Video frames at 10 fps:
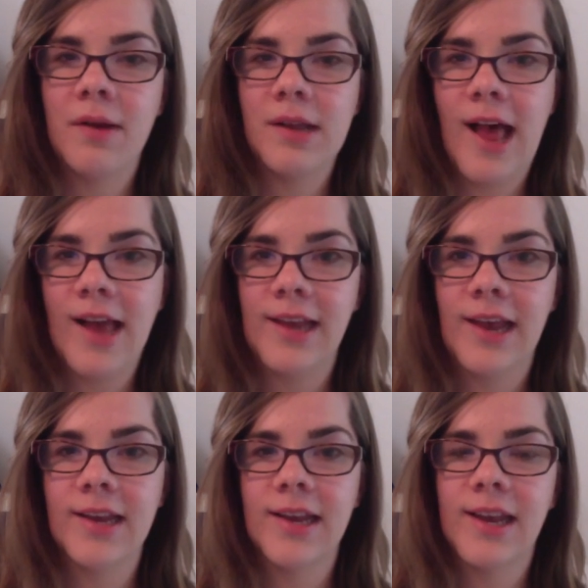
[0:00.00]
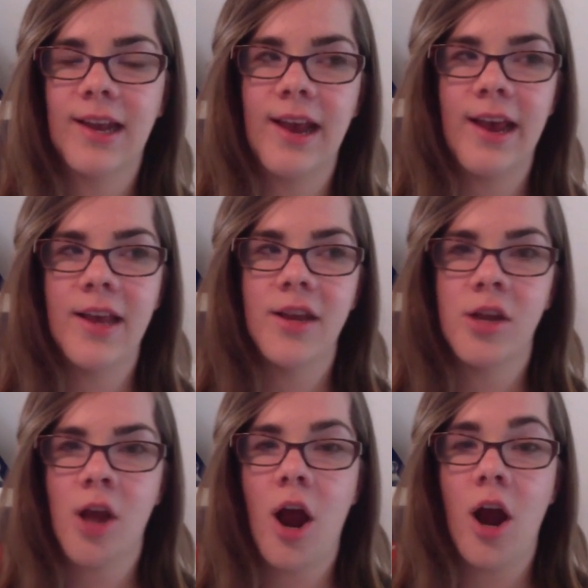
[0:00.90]
classics. It
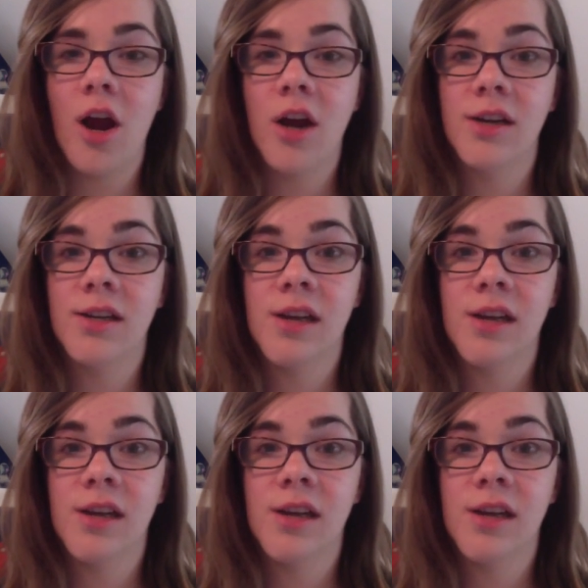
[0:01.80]
stars